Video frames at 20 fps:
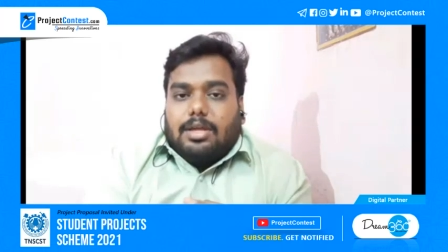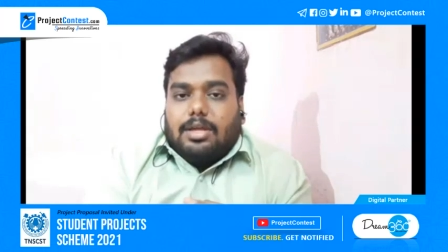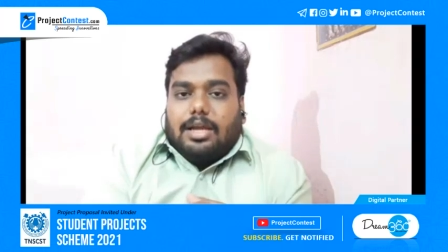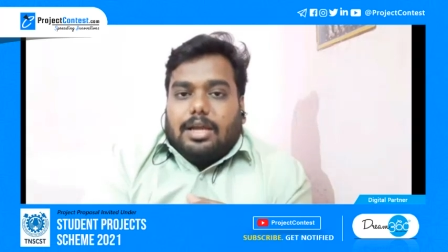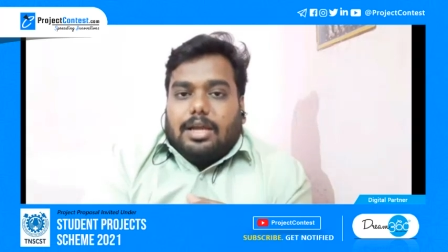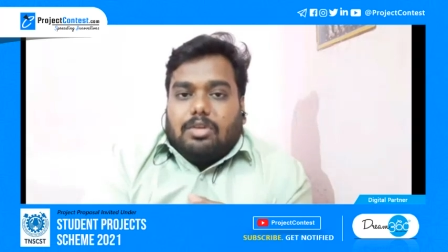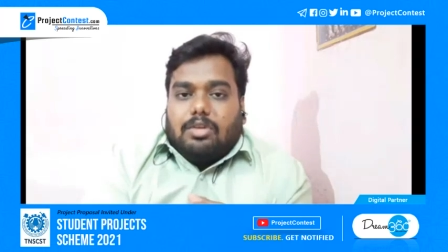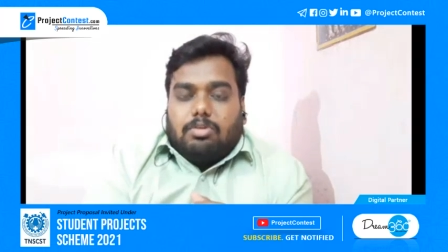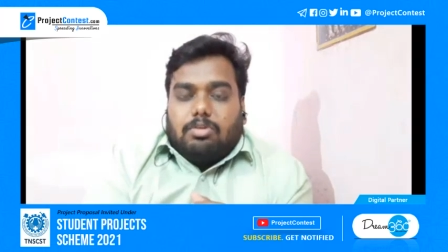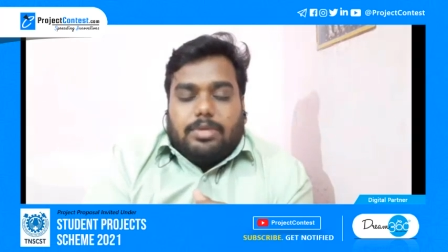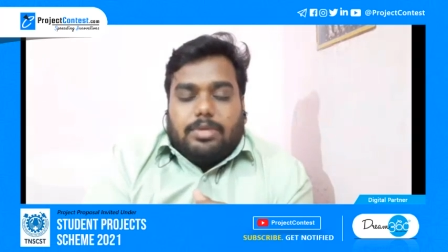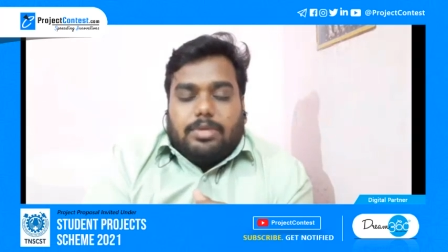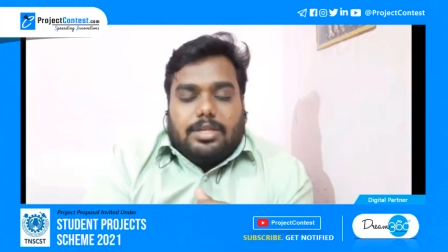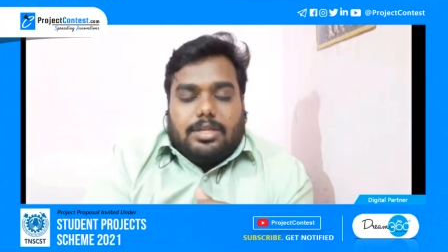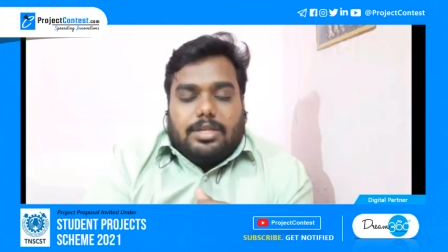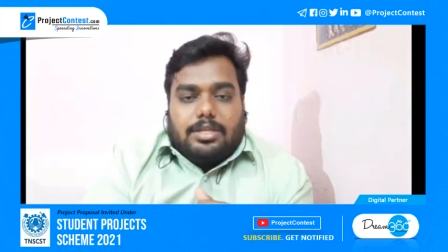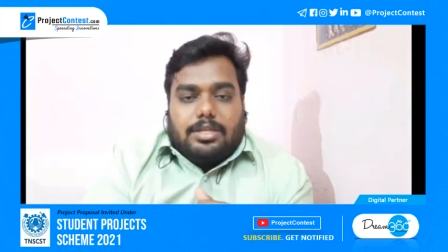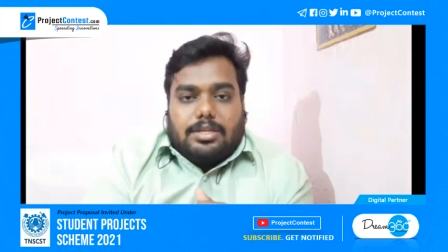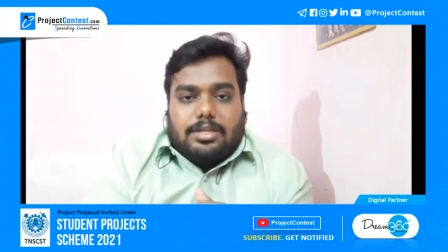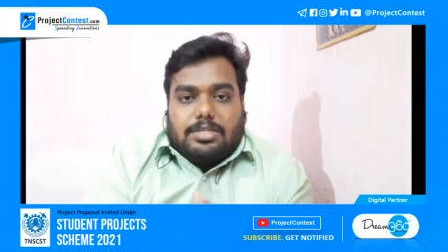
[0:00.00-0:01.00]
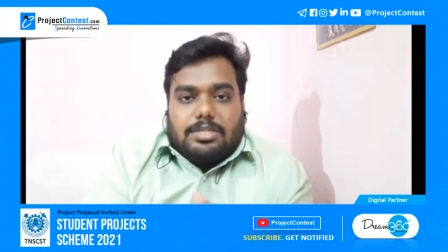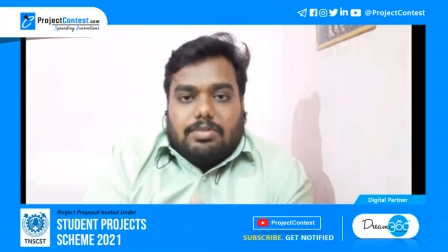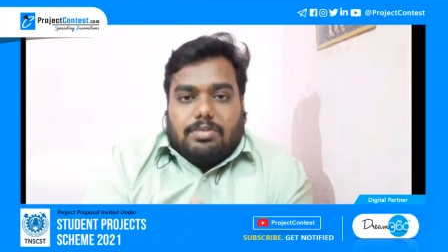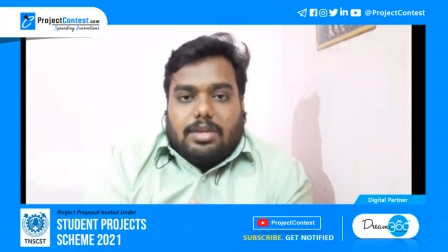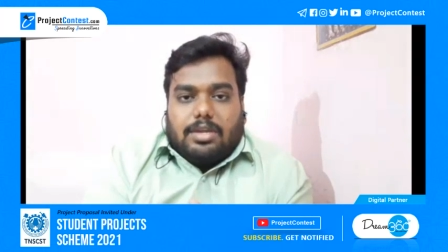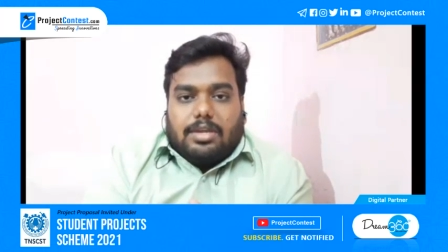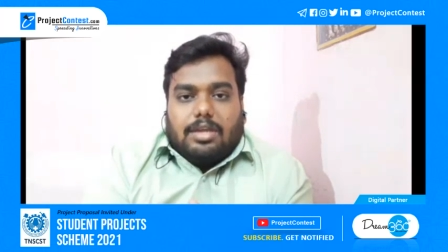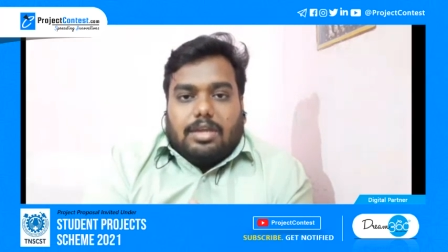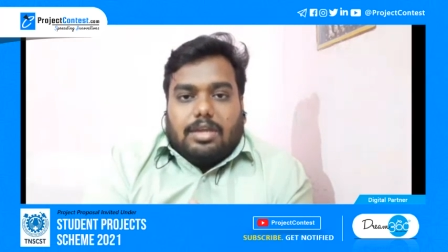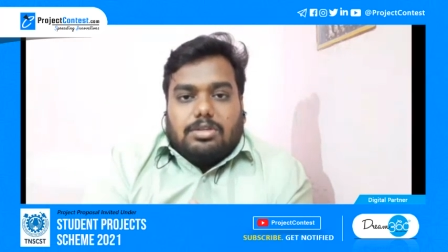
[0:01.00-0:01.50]
and you will be
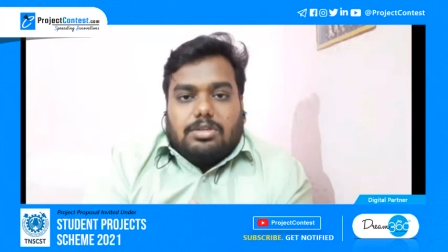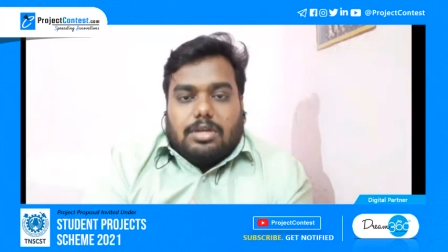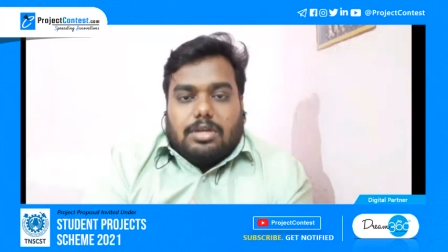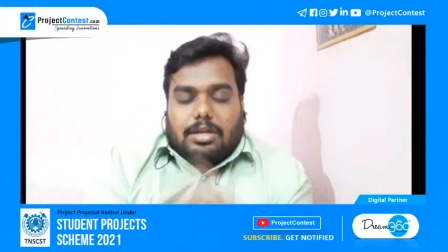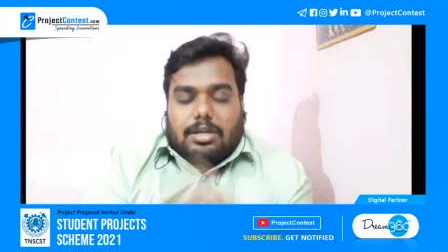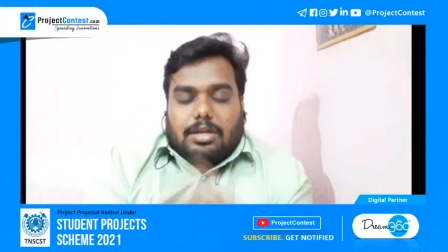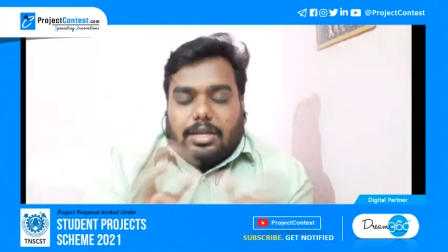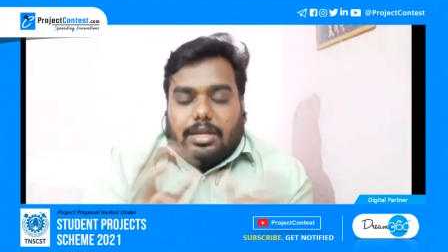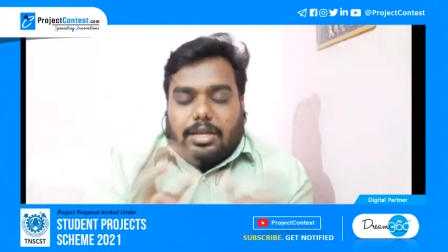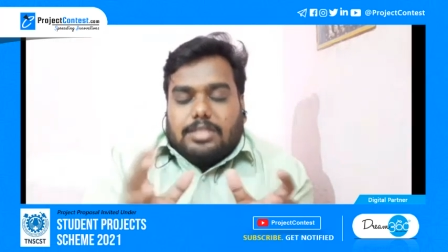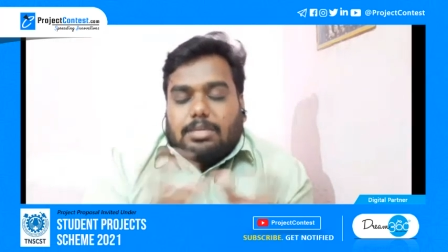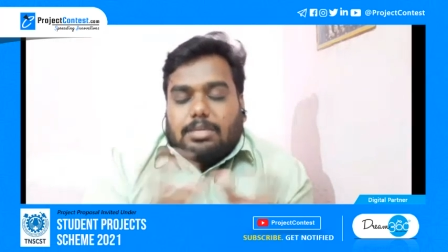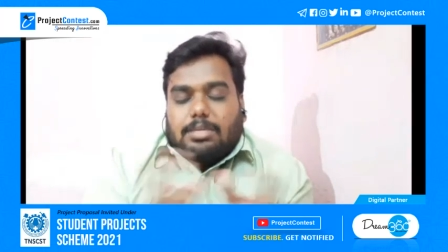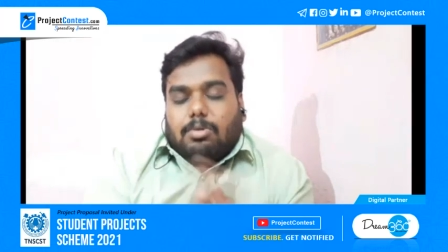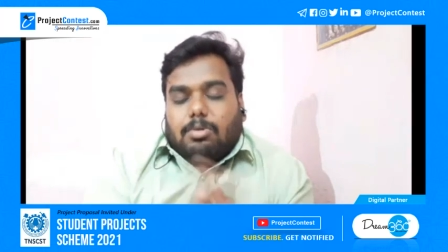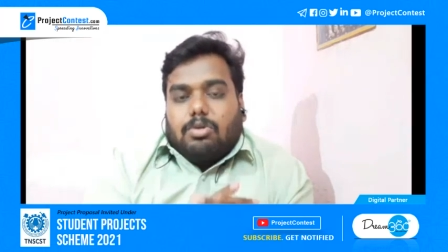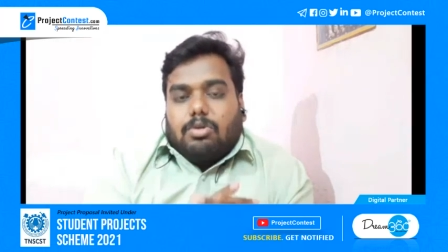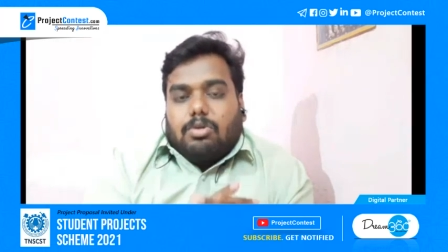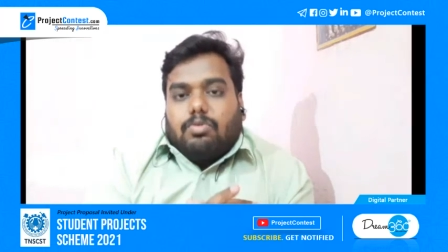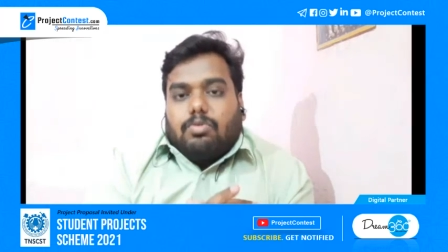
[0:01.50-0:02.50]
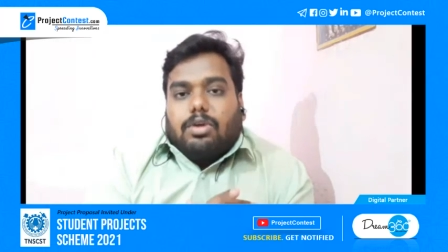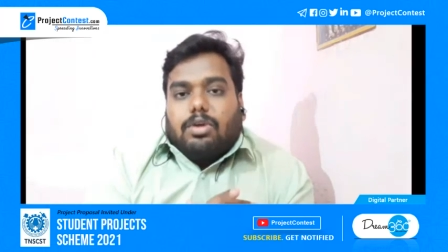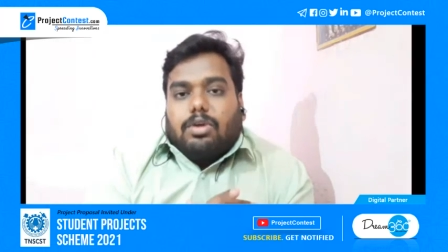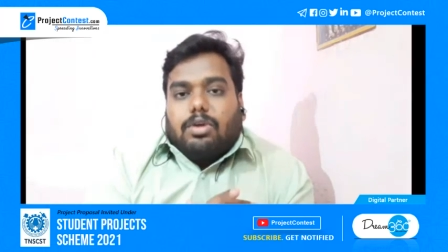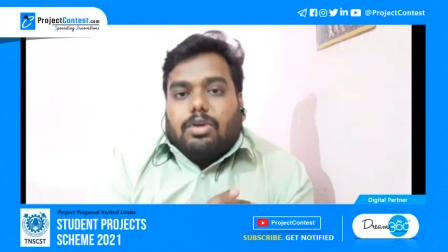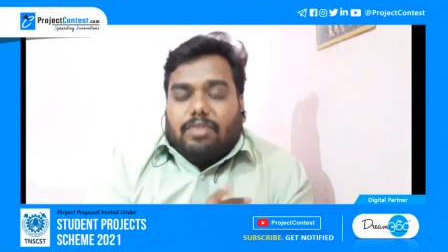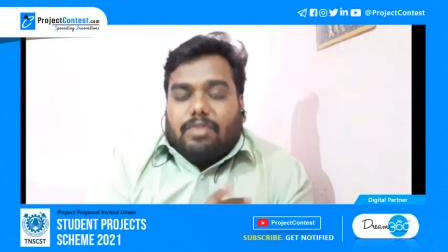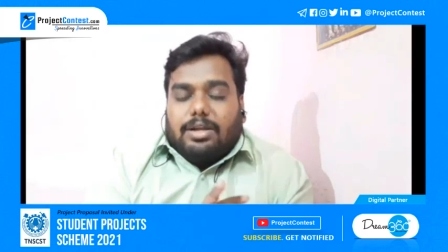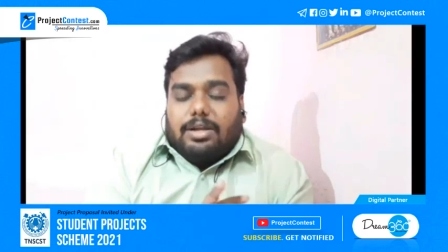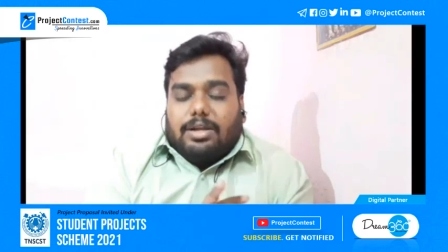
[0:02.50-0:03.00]
receiving a, a nice amount for
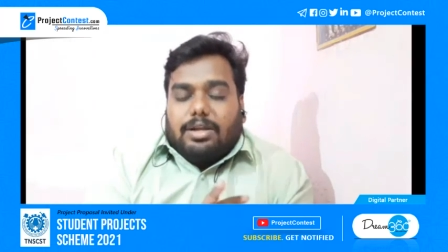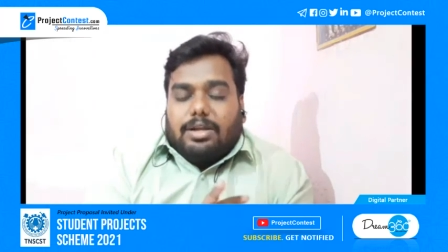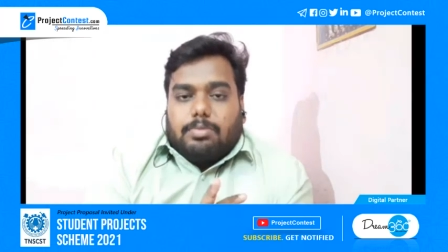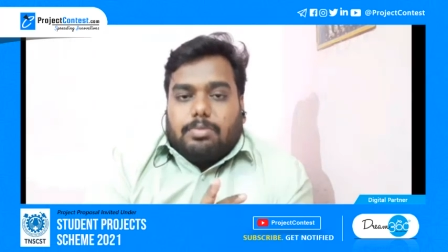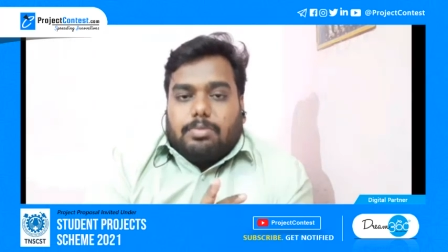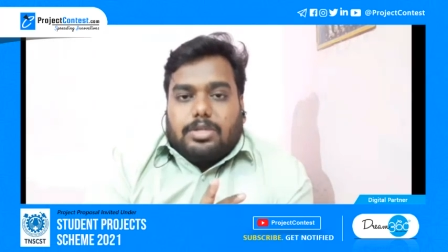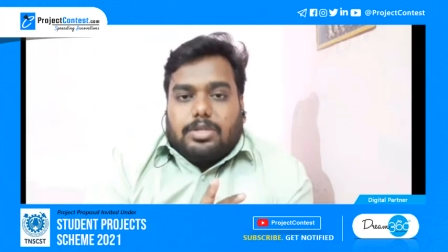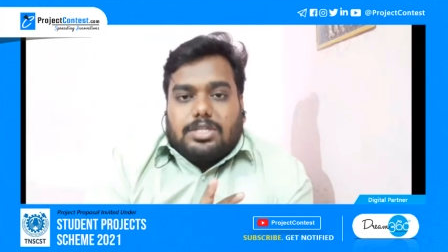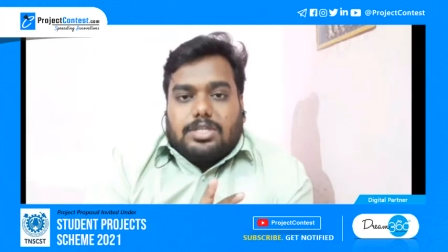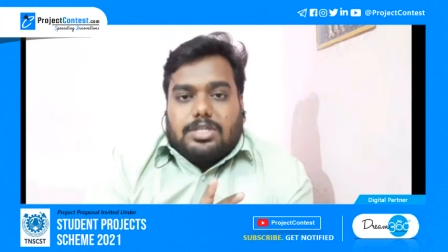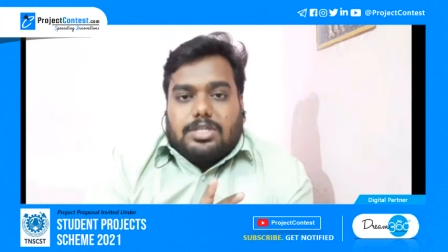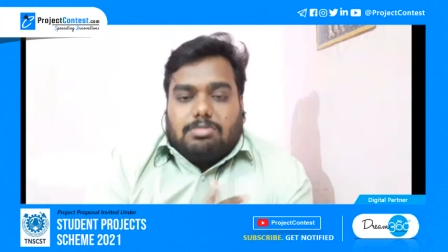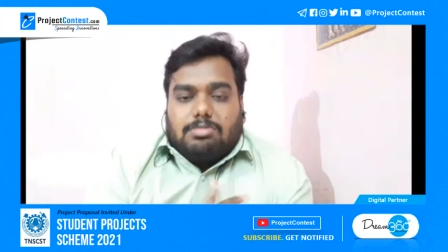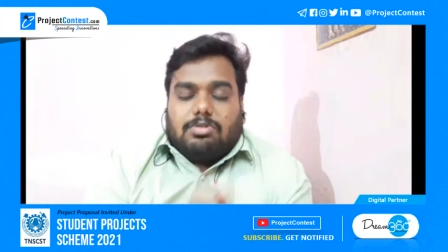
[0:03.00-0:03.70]
your find your project.